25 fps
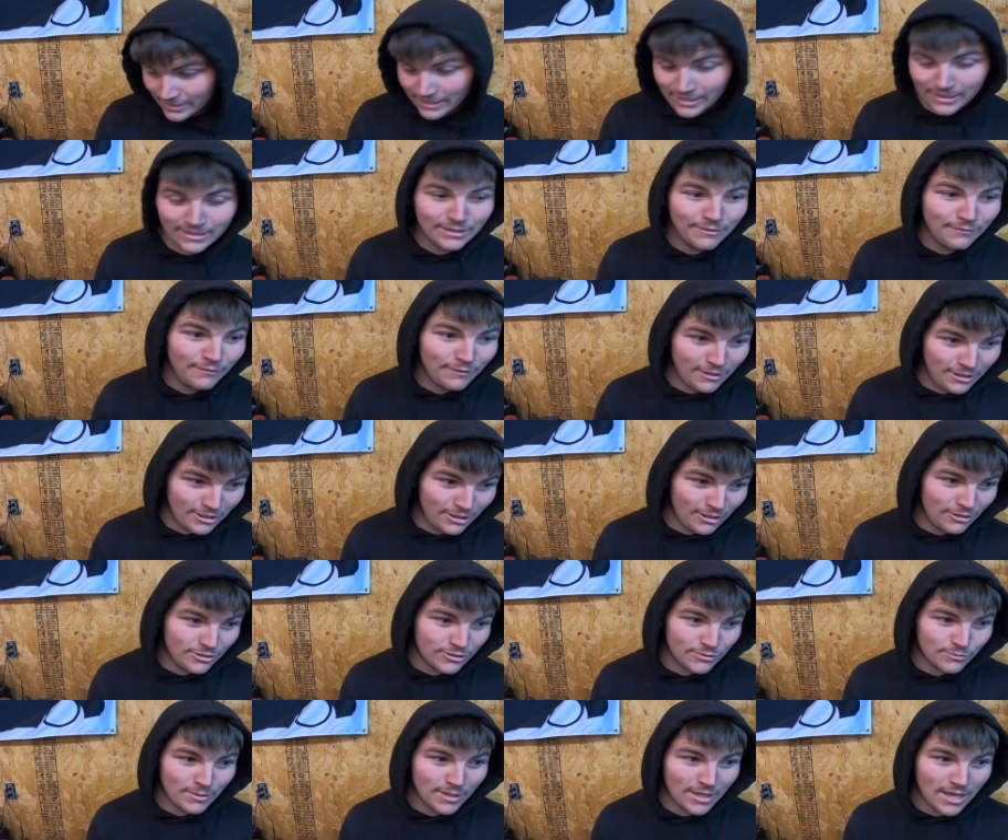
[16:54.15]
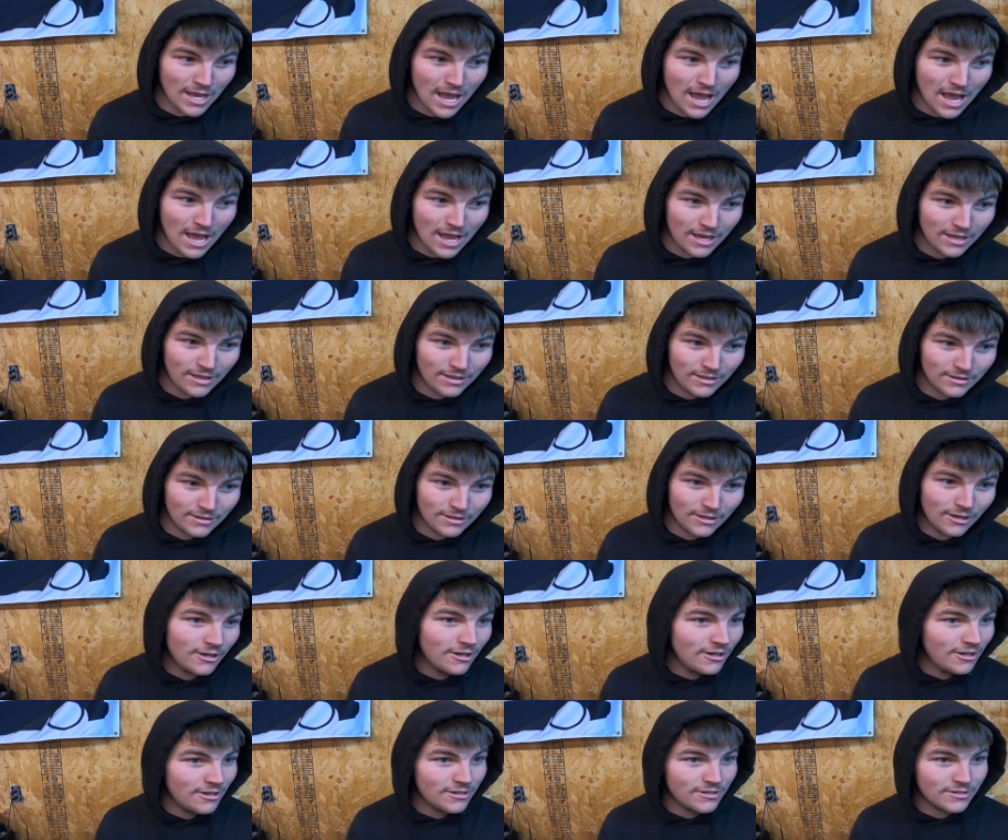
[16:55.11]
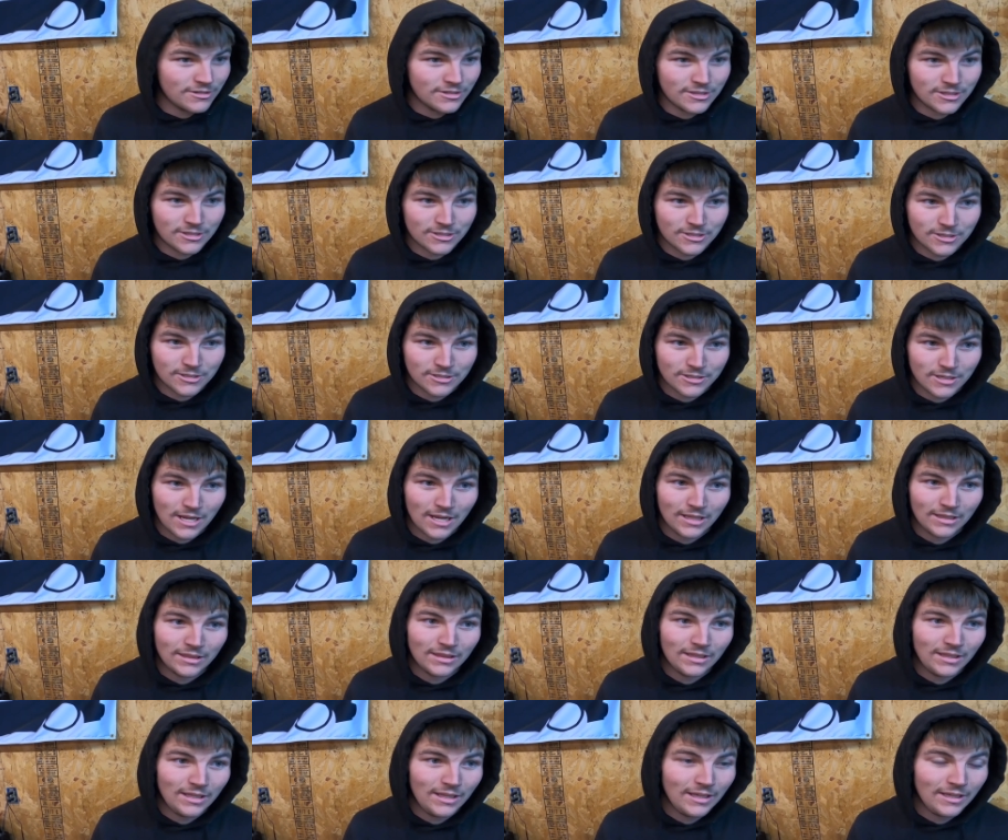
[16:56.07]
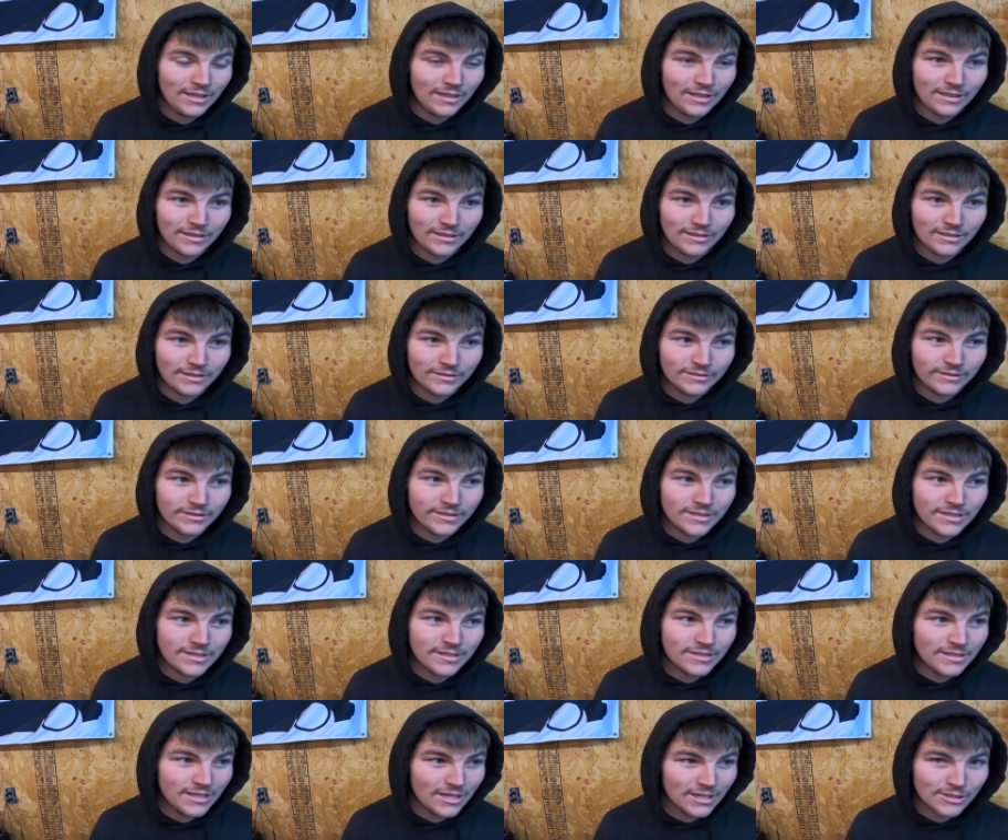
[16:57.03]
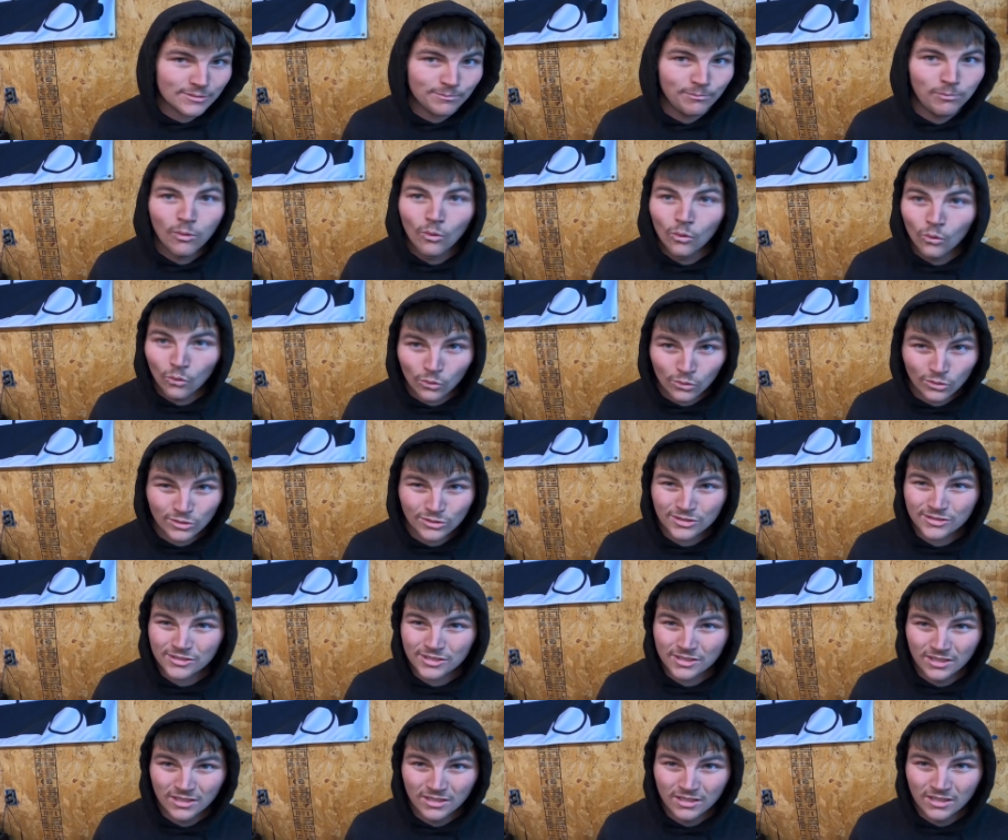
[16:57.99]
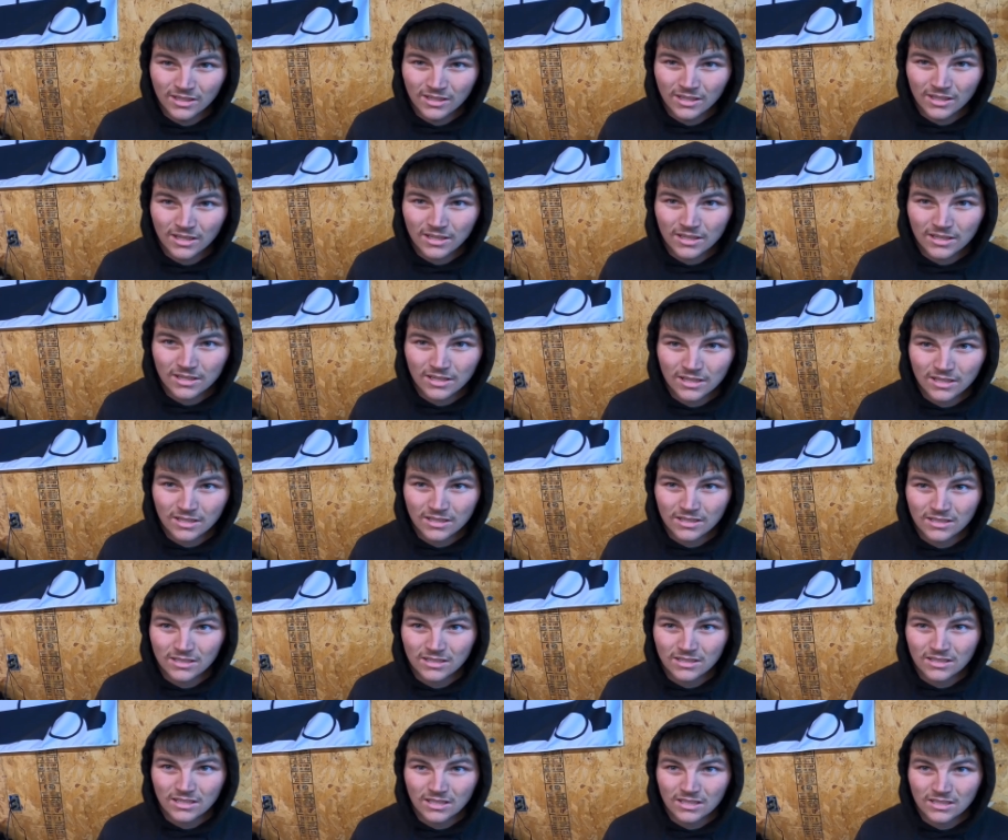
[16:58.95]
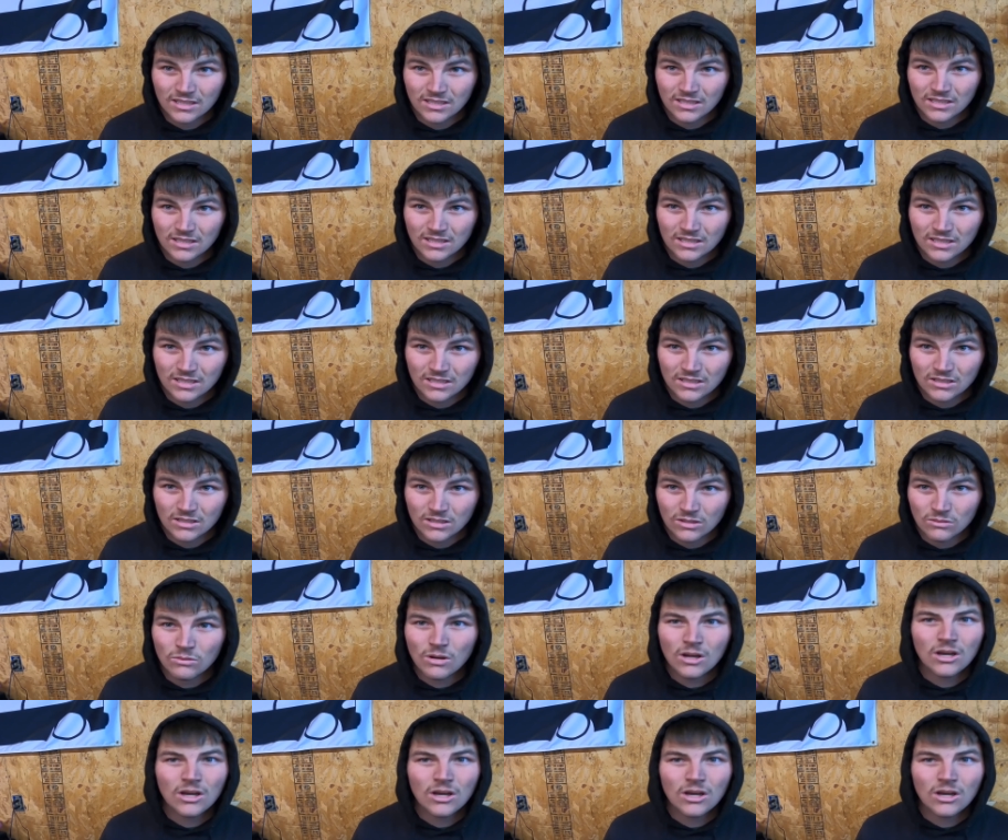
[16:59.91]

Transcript: in the videos we got, there's, I think, 6 pulls. 6 to 10, almost.